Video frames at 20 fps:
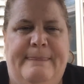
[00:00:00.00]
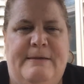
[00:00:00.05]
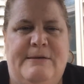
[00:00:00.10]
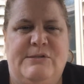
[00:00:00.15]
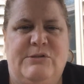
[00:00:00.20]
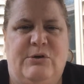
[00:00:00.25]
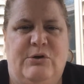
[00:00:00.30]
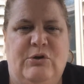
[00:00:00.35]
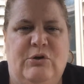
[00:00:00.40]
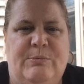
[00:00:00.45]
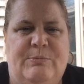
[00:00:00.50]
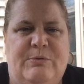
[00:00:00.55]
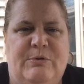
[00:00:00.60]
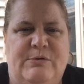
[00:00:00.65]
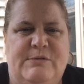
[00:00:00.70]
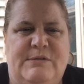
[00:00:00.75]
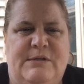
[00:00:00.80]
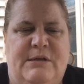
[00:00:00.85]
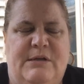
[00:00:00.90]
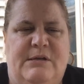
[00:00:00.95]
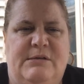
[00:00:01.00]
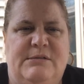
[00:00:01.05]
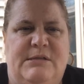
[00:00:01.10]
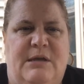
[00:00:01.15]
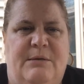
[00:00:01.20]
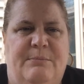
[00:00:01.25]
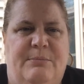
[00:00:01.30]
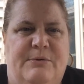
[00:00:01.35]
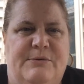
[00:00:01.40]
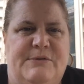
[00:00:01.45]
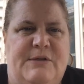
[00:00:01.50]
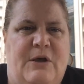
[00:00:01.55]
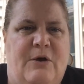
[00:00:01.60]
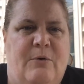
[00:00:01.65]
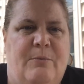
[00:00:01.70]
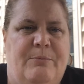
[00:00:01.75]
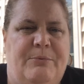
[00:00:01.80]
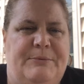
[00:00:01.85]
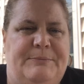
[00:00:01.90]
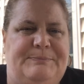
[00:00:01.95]
So I hope those examples
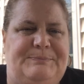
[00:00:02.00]
help.